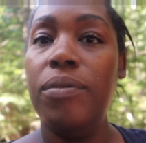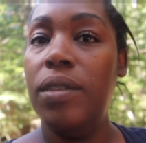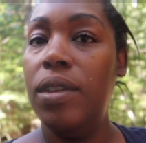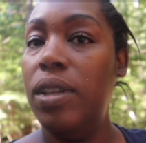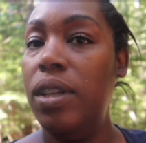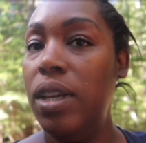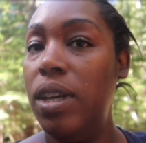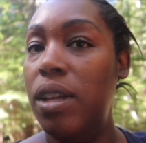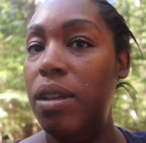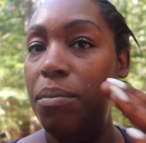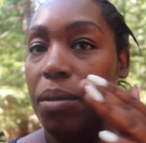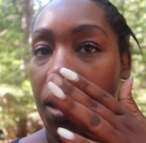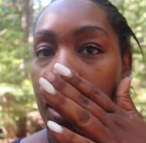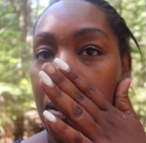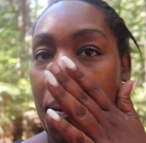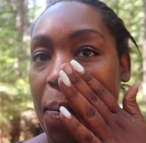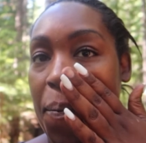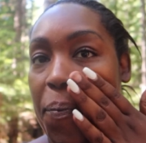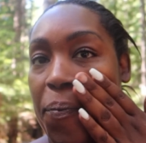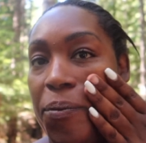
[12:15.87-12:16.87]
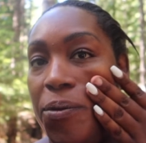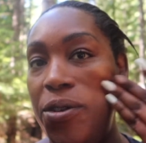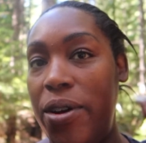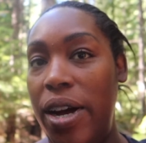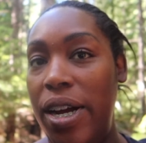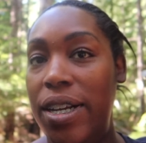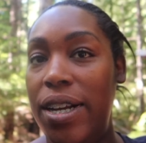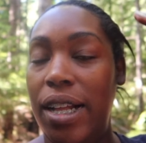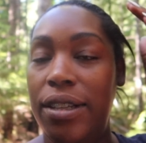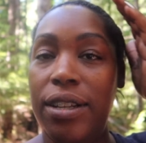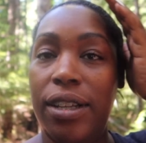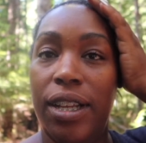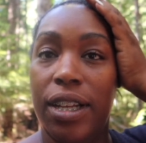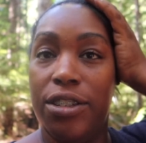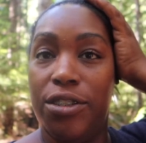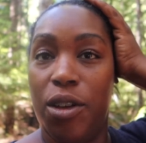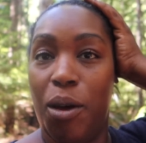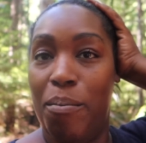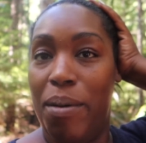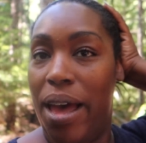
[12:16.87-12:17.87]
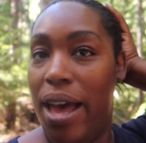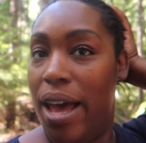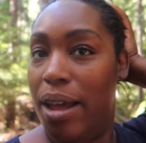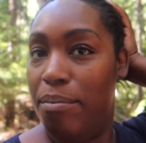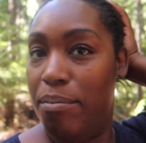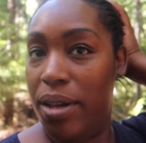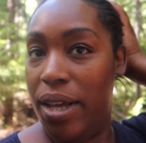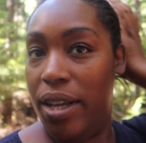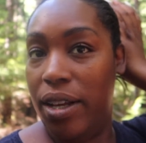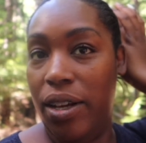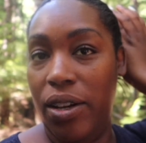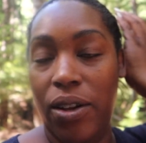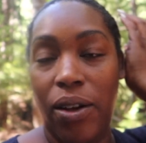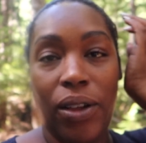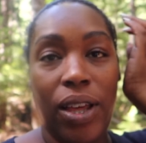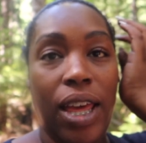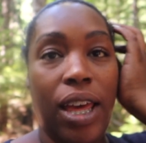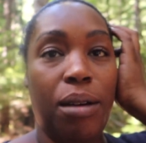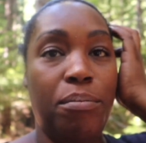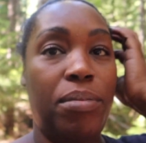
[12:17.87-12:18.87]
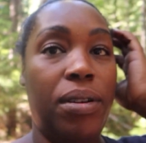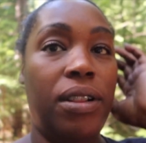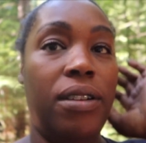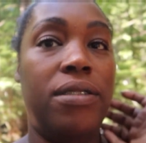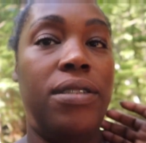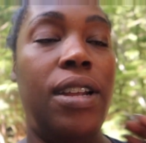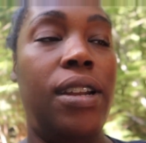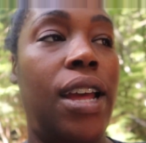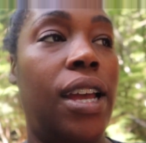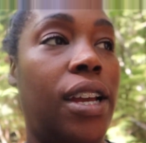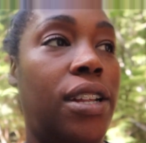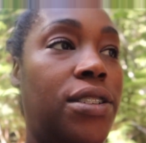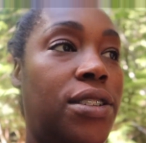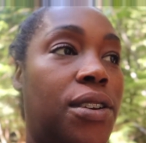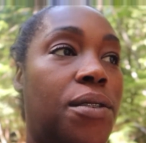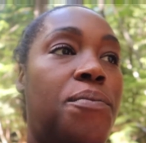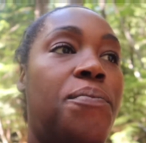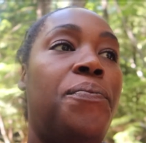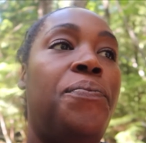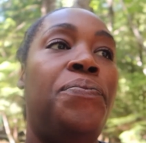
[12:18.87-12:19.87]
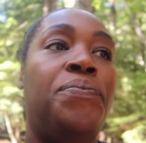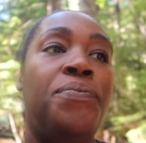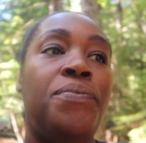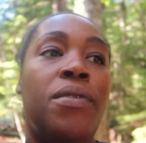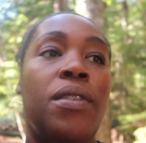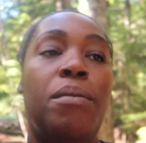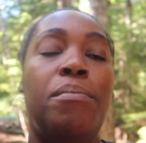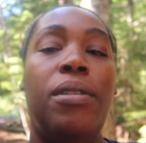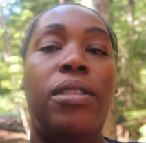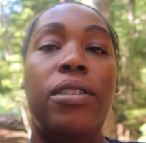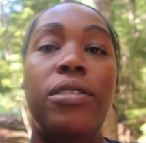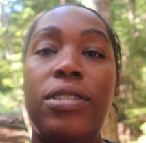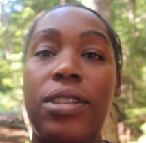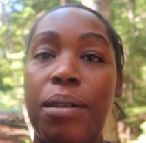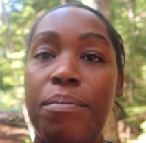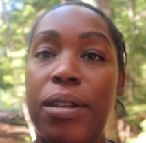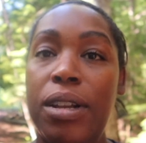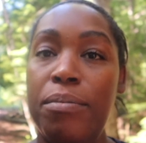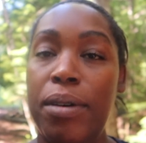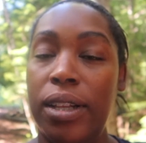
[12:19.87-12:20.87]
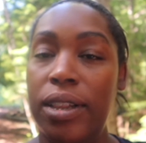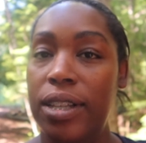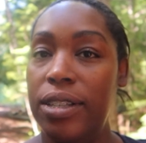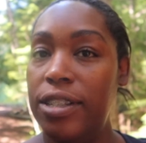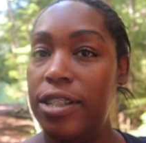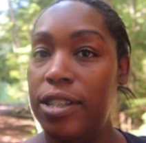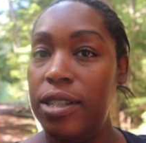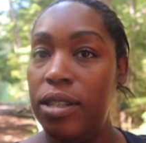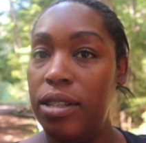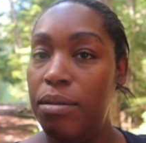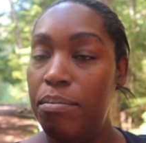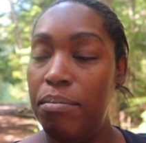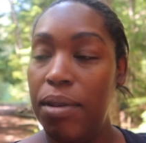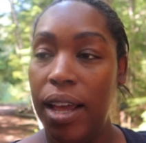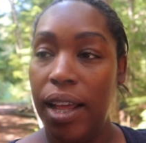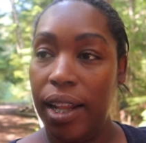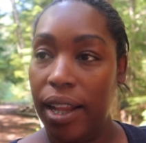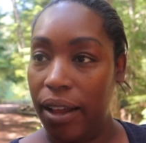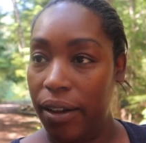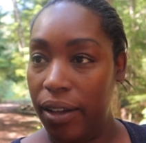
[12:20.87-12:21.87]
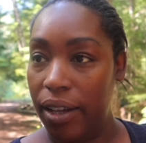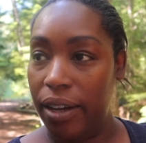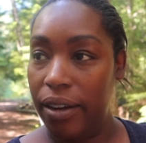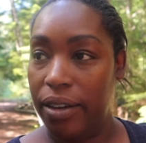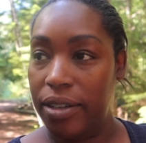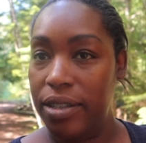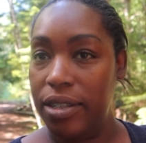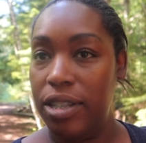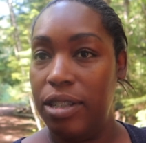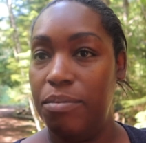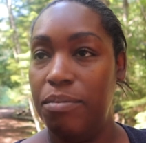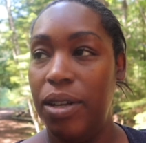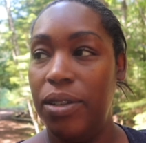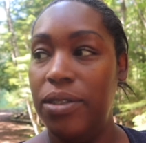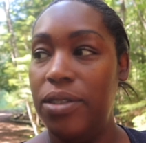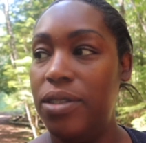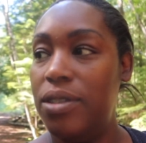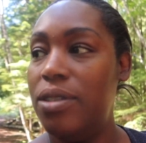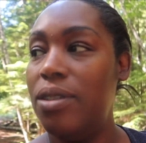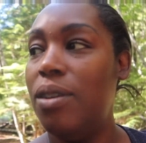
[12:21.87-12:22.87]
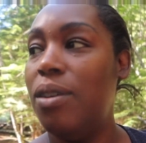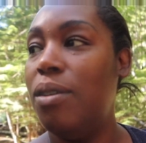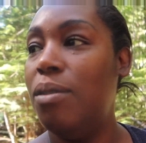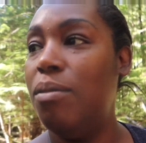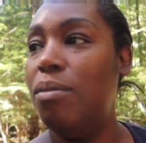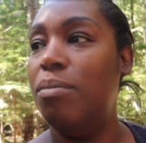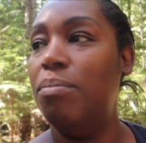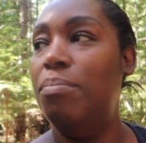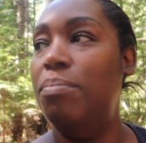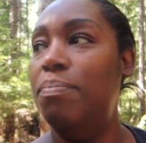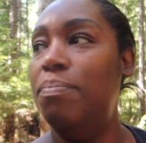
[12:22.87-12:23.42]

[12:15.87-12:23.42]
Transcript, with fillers: Look at me. I'm trying not to look so bad, but you know, camping, there's nothing I can do. But there's something about the smell out here. It just smells so...